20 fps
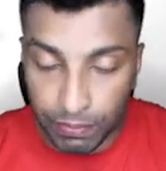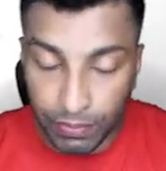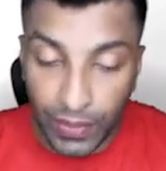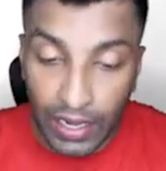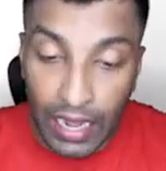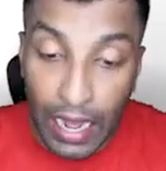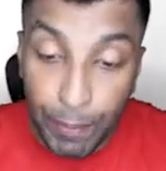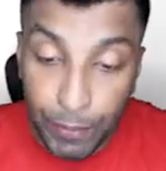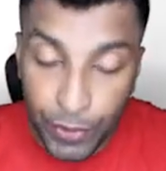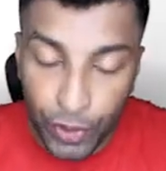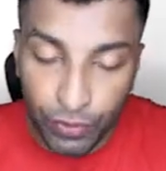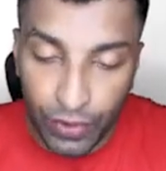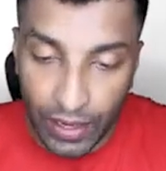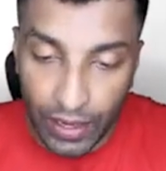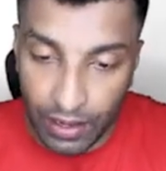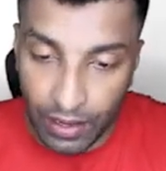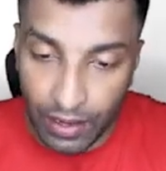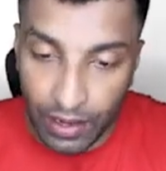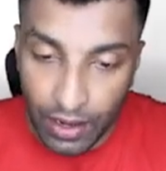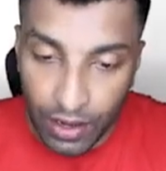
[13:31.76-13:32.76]

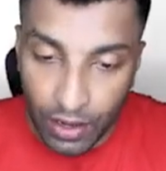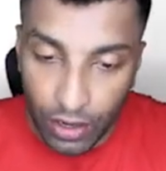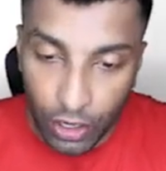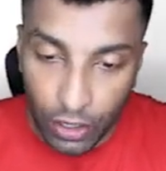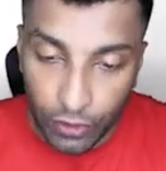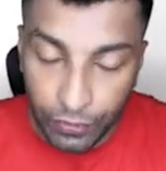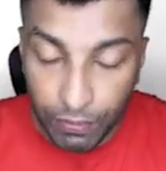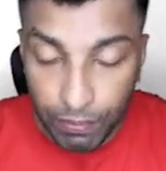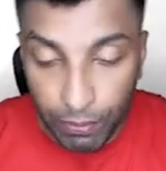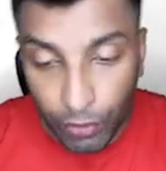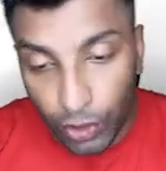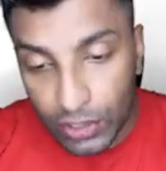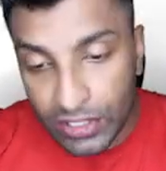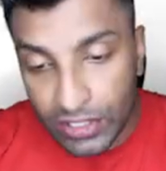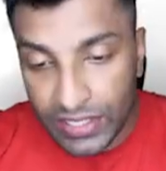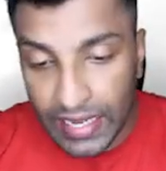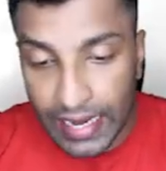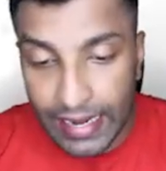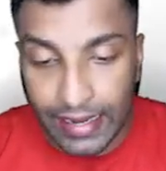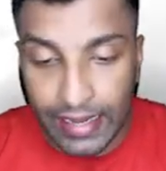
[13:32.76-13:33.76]
approval of both
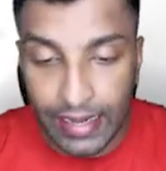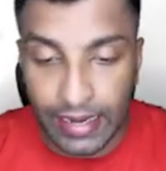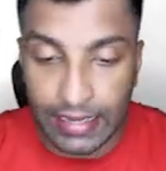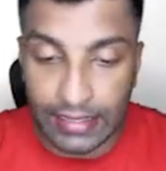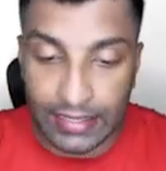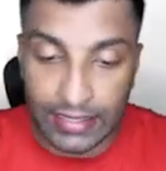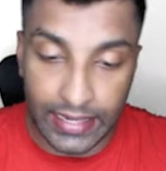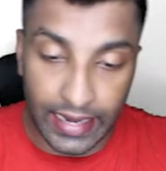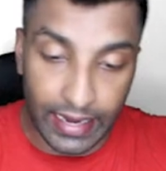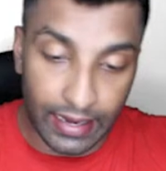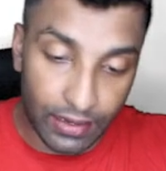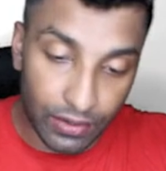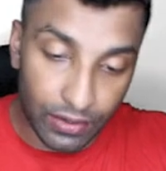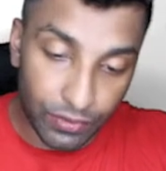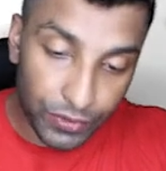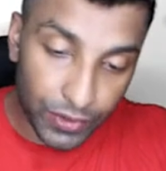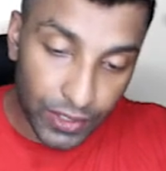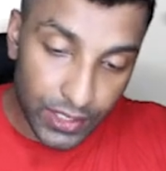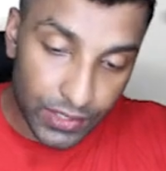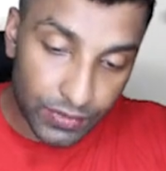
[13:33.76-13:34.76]
center and state.
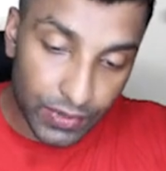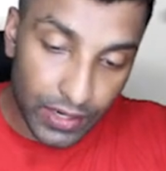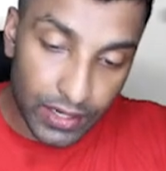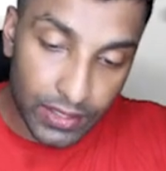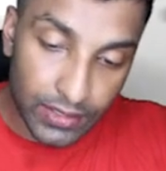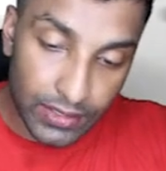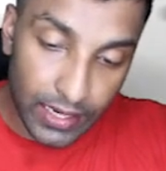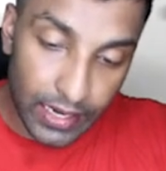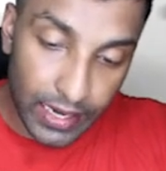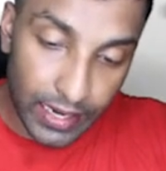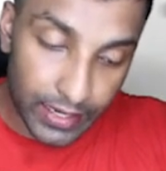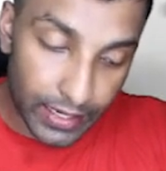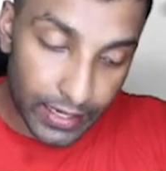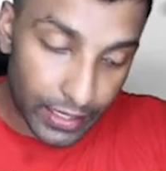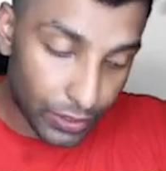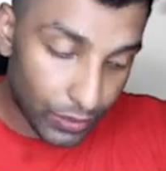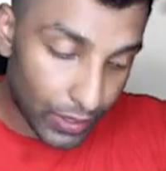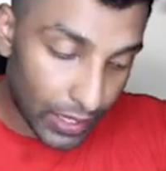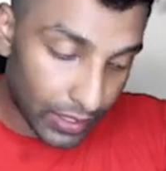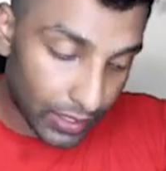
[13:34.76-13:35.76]
First one is
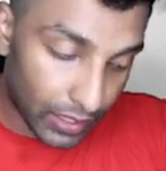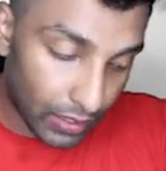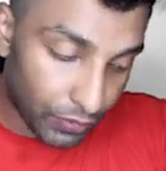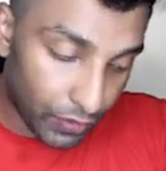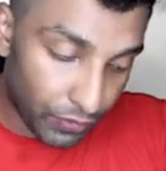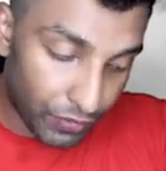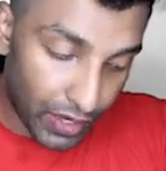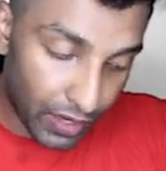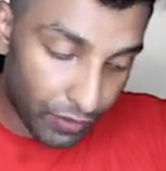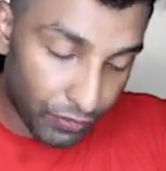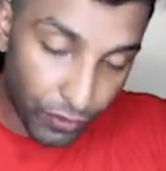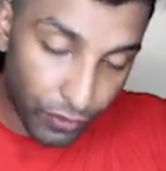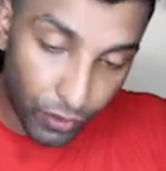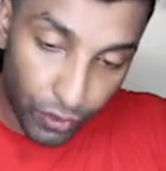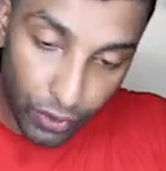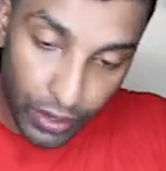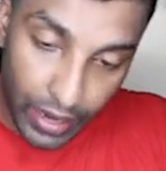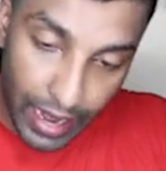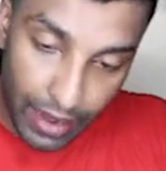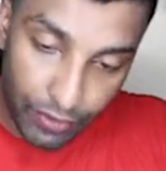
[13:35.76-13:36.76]
related to Article
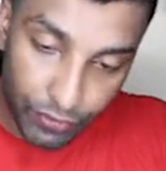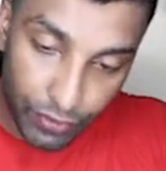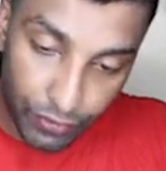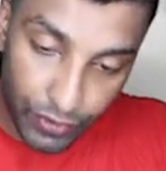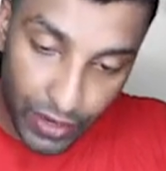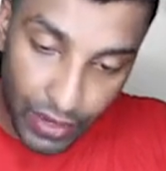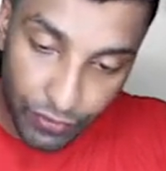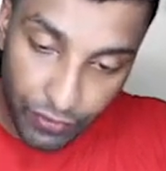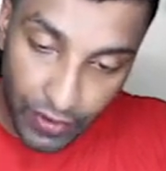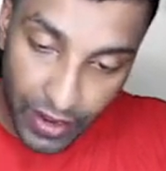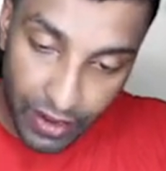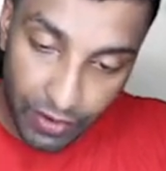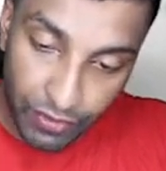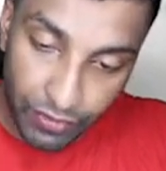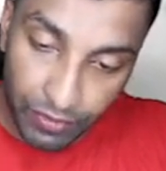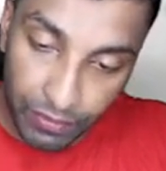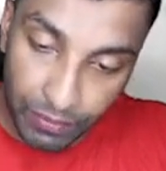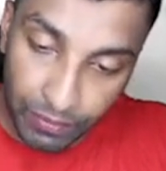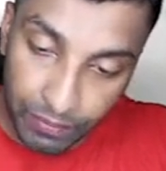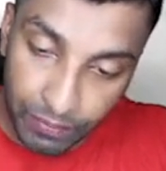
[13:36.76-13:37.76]
54 and
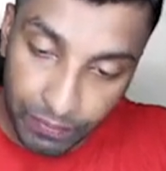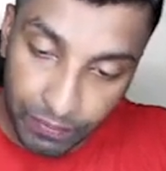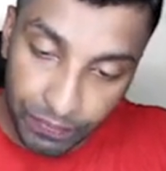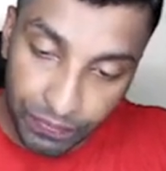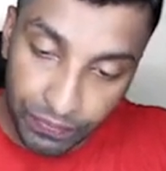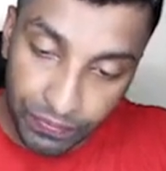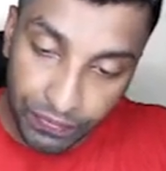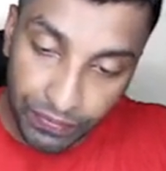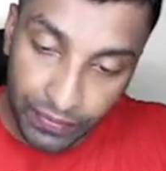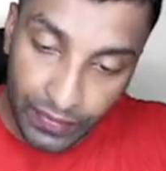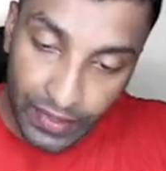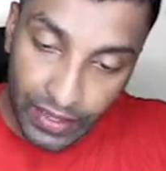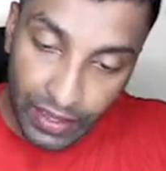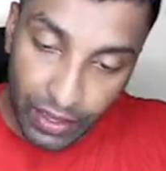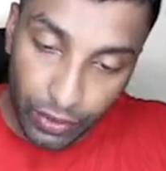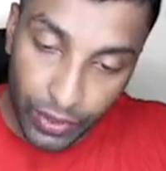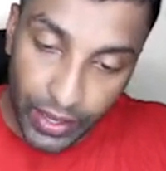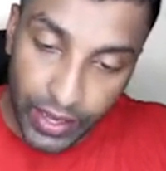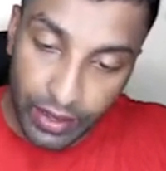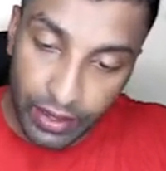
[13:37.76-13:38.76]
55.
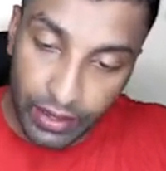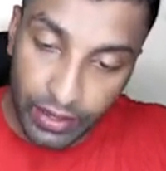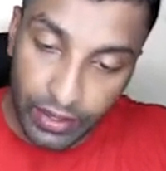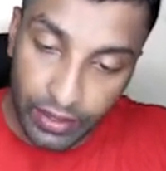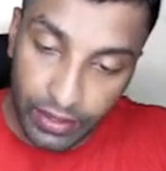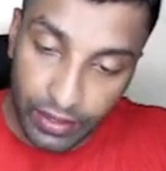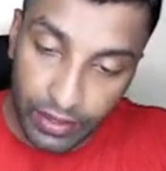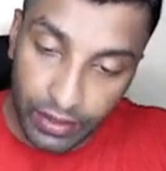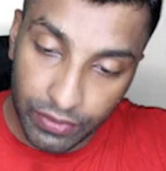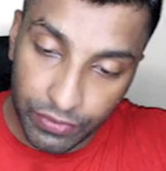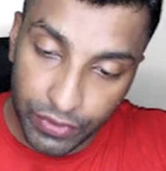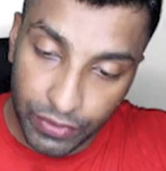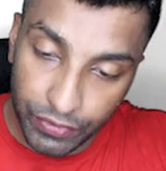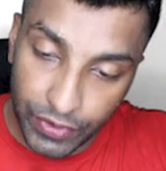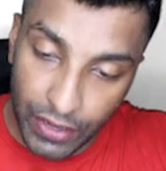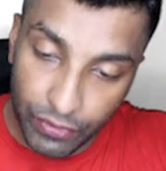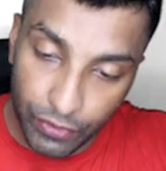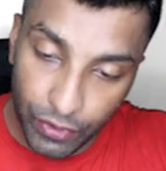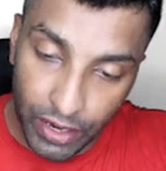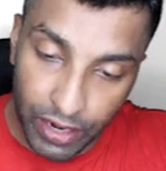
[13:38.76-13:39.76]
Okay, here
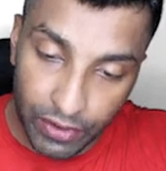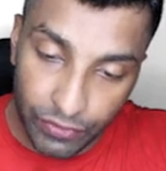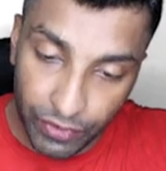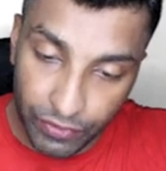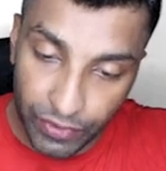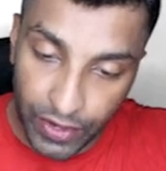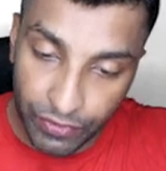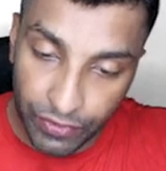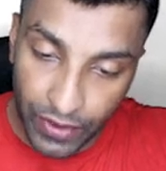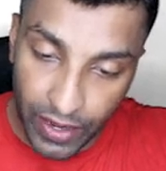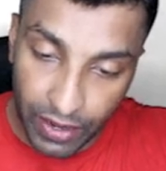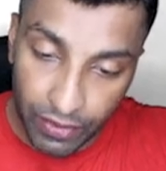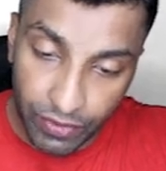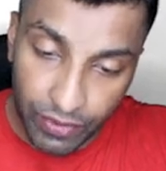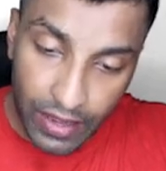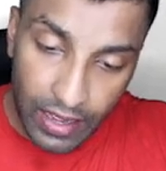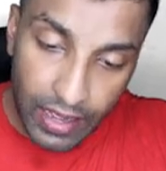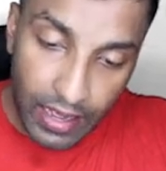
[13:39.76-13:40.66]
54 and 55.